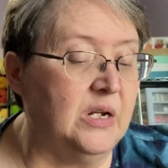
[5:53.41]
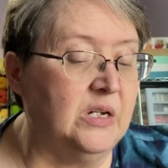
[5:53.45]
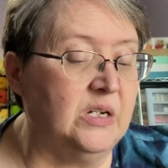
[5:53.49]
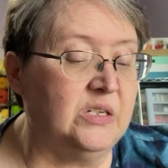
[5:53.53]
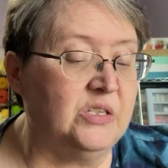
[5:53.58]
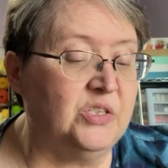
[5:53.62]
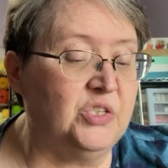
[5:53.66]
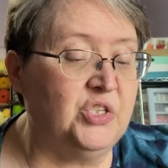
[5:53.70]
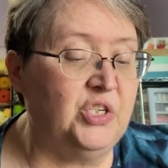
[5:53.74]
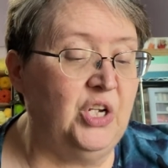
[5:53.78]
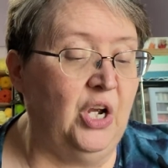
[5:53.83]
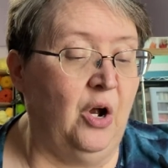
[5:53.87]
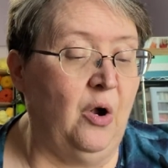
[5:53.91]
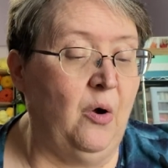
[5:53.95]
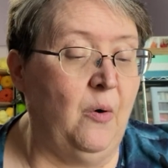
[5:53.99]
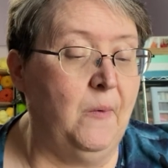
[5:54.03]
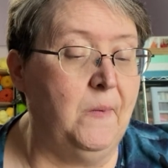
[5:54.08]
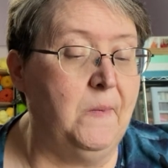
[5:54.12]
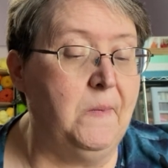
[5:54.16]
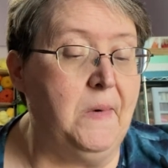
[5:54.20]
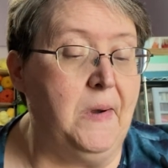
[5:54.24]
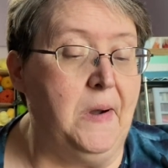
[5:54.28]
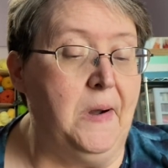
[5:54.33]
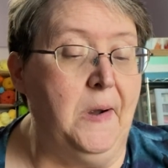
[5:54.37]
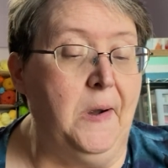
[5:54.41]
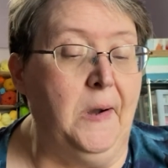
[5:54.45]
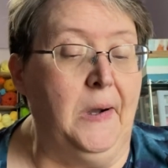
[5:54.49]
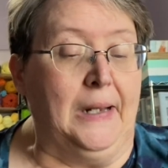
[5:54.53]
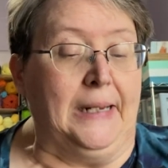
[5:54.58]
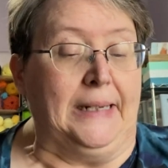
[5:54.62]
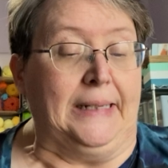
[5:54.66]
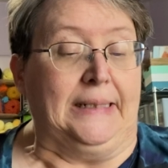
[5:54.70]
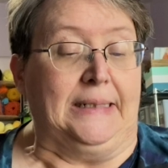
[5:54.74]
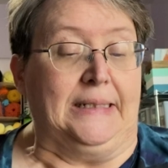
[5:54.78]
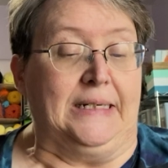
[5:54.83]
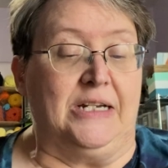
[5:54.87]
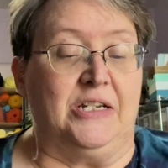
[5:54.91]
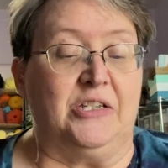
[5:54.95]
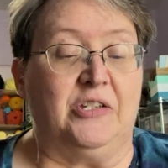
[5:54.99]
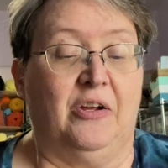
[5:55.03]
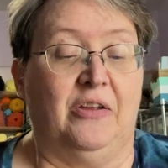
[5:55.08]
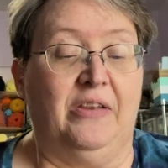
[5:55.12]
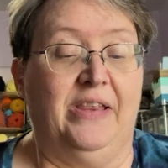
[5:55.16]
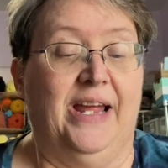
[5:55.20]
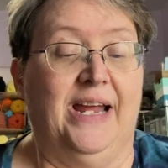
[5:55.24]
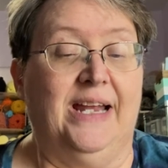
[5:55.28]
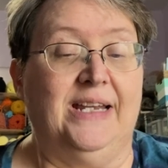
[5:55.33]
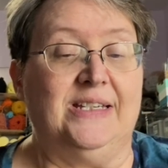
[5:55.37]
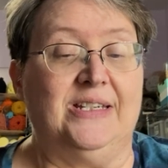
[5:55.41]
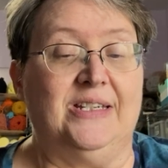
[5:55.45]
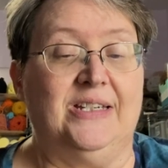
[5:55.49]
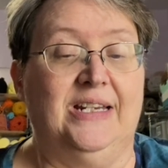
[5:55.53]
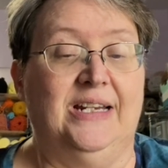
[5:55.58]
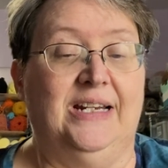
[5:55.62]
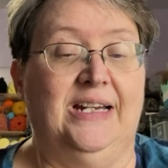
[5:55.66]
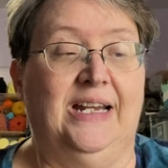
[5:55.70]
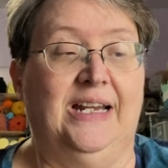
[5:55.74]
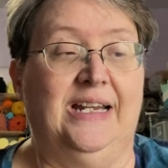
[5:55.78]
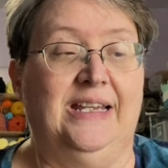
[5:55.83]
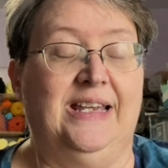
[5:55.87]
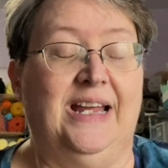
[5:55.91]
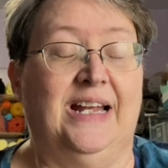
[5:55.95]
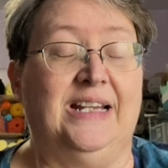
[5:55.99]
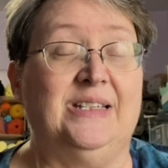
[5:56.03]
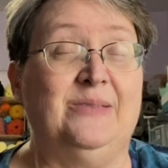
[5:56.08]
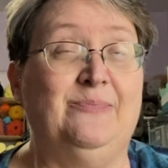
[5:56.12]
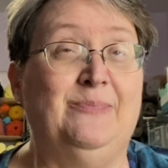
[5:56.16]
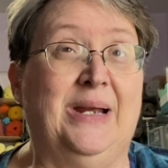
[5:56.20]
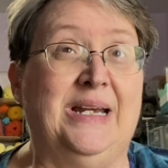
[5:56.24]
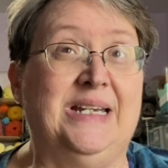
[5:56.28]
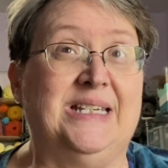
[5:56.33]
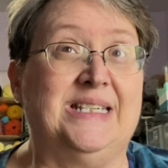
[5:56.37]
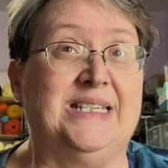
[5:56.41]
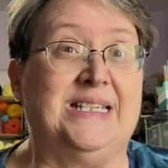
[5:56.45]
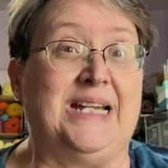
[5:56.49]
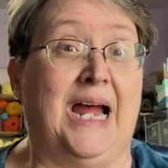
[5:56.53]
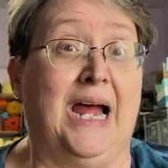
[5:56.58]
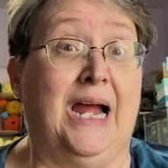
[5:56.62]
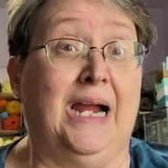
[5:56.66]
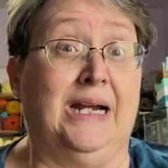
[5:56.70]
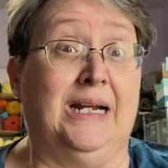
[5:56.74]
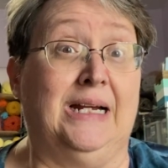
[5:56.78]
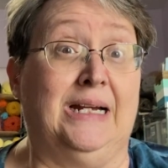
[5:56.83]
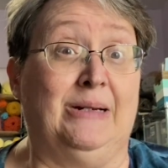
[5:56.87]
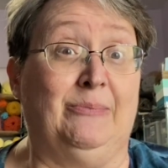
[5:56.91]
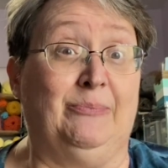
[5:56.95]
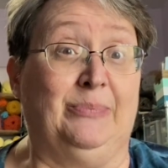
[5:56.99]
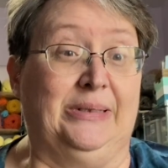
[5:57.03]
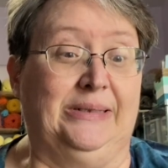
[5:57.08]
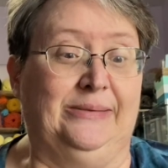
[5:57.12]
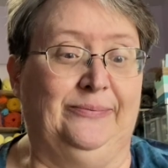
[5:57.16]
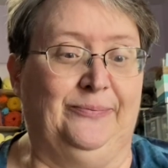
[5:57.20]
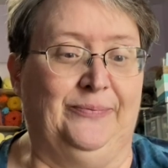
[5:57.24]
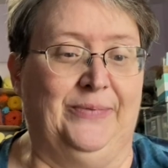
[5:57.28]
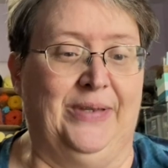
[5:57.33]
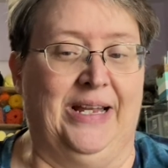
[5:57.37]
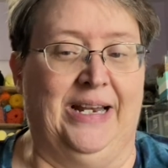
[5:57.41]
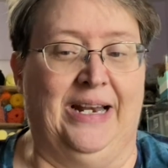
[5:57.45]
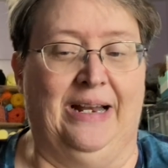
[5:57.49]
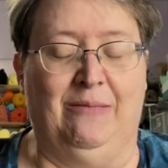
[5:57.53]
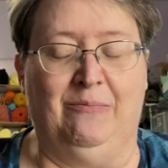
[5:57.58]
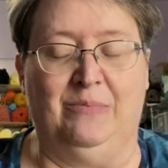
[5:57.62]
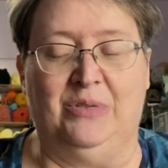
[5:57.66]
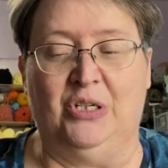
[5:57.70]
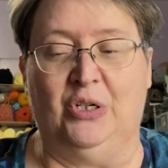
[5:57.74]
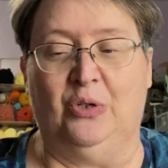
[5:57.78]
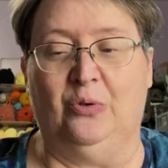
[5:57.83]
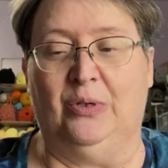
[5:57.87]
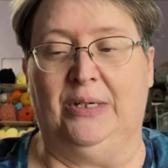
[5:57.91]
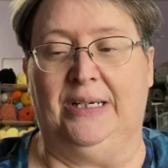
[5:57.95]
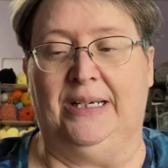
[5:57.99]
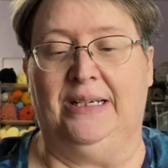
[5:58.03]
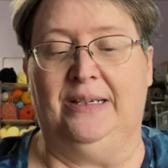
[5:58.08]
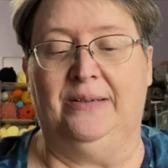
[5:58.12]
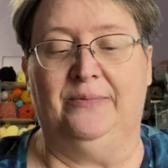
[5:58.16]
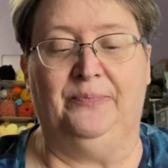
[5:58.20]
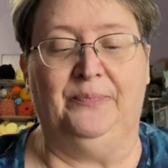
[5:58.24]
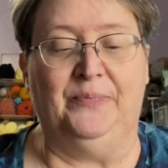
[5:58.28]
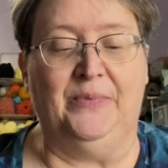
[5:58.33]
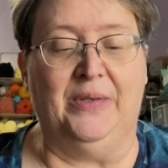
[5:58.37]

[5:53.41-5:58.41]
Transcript: So that's my stock up that I'm doing.